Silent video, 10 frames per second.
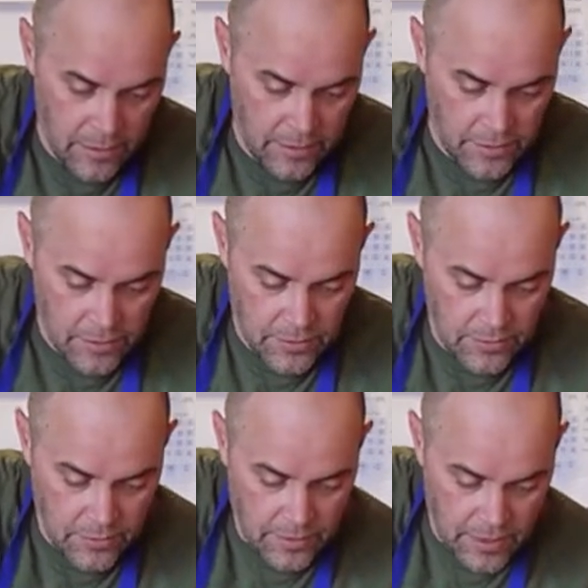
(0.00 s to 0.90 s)

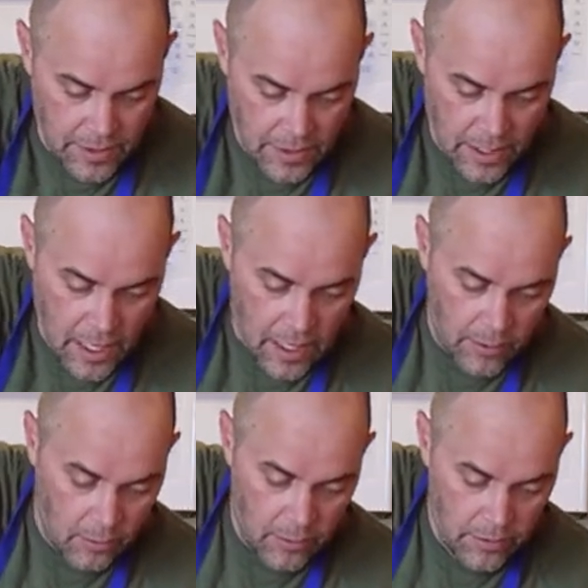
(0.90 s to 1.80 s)
into the
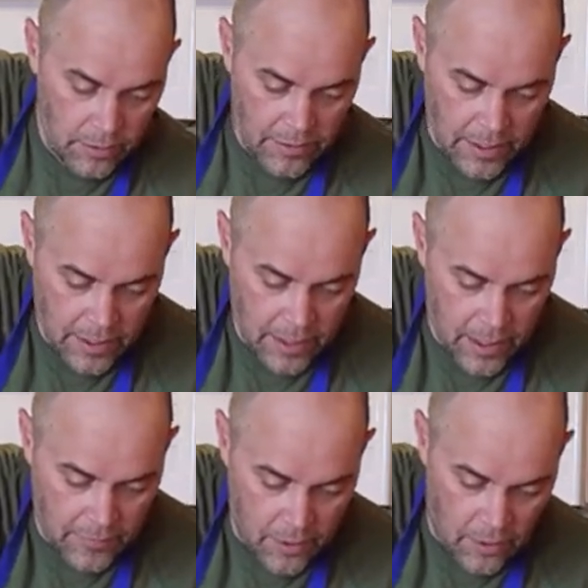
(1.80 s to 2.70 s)
hot oil that
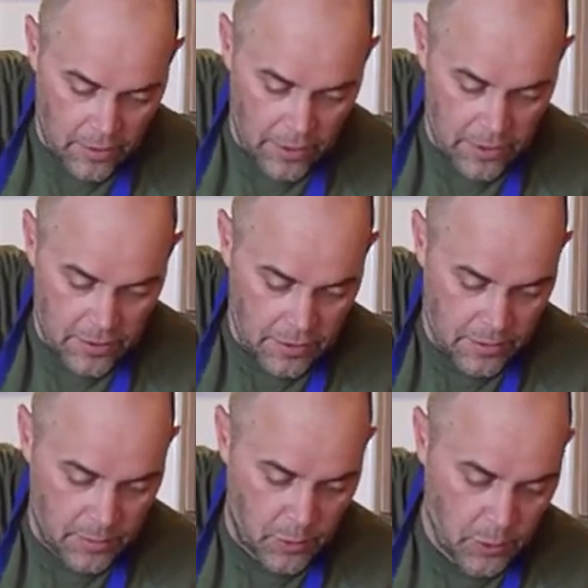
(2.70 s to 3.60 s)
I've already
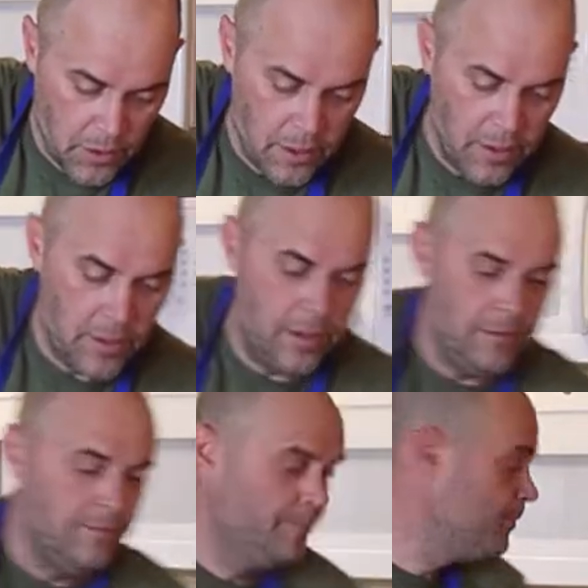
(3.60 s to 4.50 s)
cooked pork heart in.